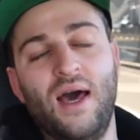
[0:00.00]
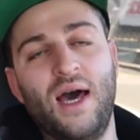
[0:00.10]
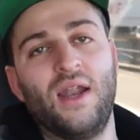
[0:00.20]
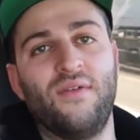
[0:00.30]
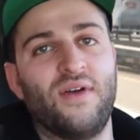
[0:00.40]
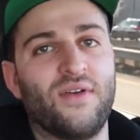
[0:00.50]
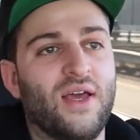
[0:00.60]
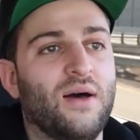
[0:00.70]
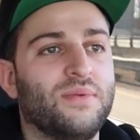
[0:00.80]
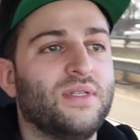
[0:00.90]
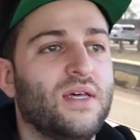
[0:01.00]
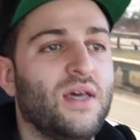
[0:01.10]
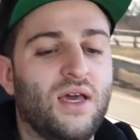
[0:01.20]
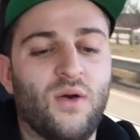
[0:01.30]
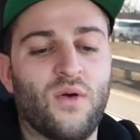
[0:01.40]
I don't know if that really helps
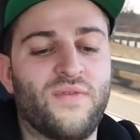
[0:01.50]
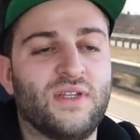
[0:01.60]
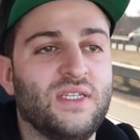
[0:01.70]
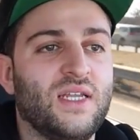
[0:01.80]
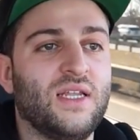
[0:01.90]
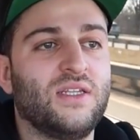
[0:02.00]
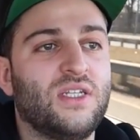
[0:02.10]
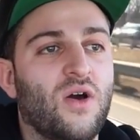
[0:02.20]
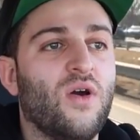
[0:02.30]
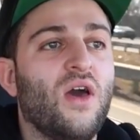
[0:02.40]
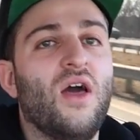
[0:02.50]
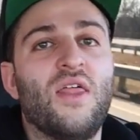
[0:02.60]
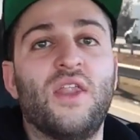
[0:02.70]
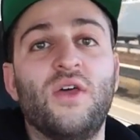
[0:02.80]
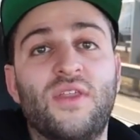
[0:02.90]
or if it's needed. So
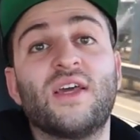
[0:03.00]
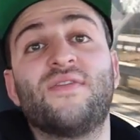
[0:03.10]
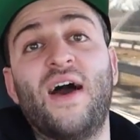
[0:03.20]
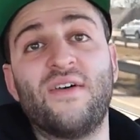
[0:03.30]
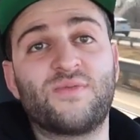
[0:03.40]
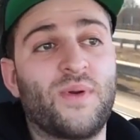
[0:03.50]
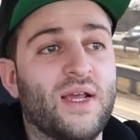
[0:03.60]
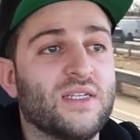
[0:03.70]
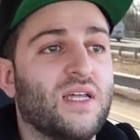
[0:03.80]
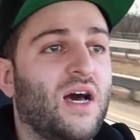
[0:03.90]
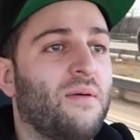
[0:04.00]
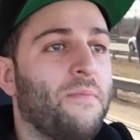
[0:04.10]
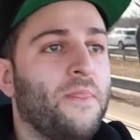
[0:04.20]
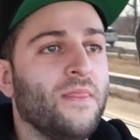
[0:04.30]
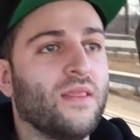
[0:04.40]
the new thing is valve springs.
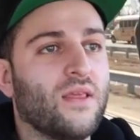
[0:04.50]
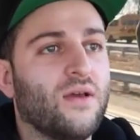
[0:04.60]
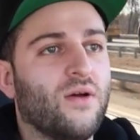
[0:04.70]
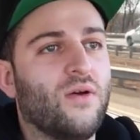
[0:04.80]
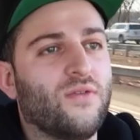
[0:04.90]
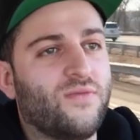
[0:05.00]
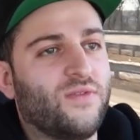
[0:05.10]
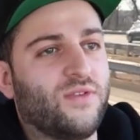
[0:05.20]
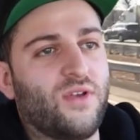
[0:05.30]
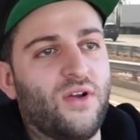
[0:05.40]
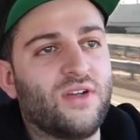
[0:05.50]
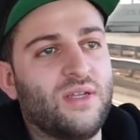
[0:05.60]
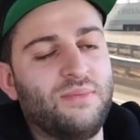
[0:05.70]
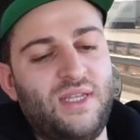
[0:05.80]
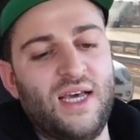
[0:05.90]
During
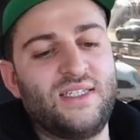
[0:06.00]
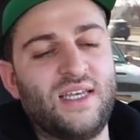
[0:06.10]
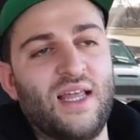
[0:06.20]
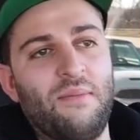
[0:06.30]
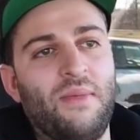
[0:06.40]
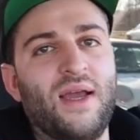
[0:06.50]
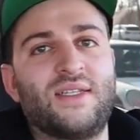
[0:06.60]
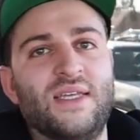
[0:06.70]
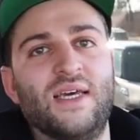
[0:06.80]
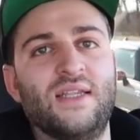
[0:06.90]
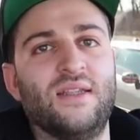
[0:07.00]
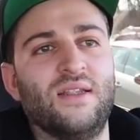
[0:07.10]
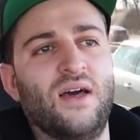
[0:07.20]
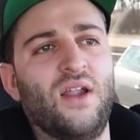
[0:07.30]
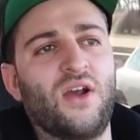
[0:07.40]
some testing that Mike did
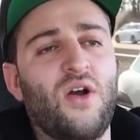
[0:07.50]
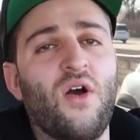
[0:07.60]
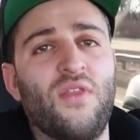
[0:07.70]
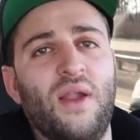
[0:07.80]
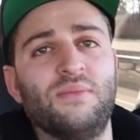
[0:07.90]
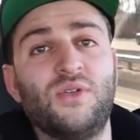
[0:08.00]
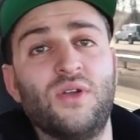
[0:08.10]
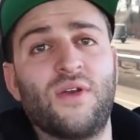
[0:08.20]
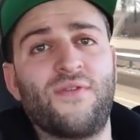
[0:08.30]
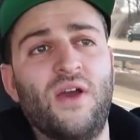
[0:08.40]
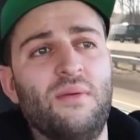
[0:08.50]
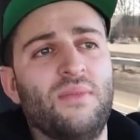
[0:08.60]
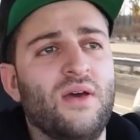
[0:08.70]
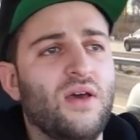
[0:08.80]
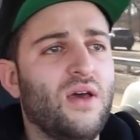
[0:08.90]
on a car that I'm tuning for
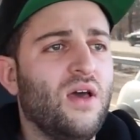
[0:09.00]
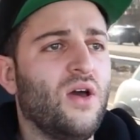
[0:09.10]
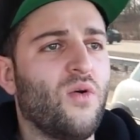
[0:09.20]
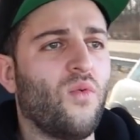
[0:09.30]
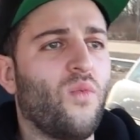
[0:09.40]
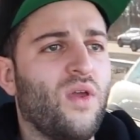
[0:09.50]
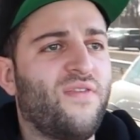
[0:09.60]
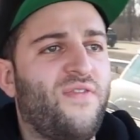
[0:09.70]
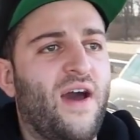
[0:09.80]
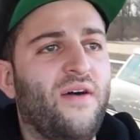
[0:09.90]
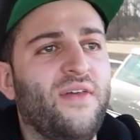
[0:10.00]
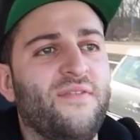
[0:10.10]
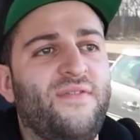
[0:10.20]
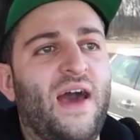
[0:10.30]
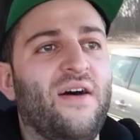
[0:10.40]
him, we found that
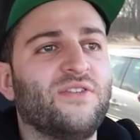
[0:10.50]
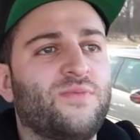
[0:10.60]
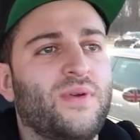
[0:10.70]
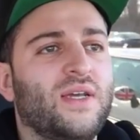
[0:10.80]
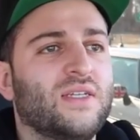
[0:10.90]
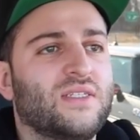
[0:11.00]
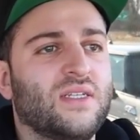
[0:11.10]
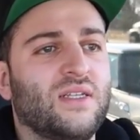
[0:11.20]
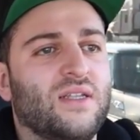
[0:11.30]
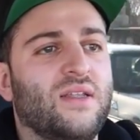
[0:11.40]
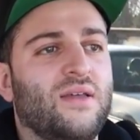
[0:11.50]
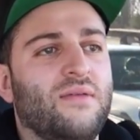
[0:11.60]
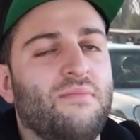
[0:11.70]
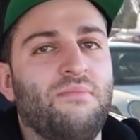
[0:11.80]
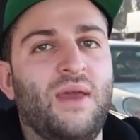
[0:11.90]
valve springs
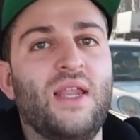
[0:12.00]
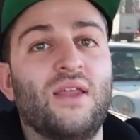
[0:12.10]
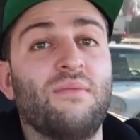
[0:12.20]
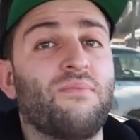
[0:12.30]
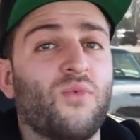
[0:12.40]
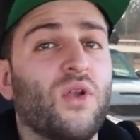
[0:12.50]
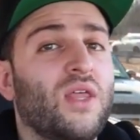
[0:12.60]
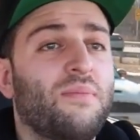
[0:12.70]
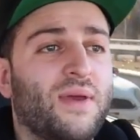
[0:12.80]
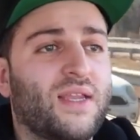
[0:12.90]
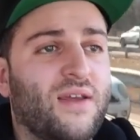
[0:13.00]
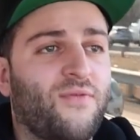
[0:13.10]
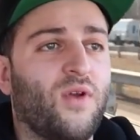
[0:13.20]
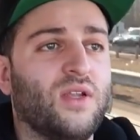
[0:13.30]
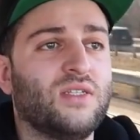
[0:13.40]
made a really big
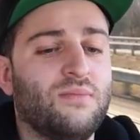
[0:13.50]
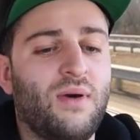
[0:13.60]
difference.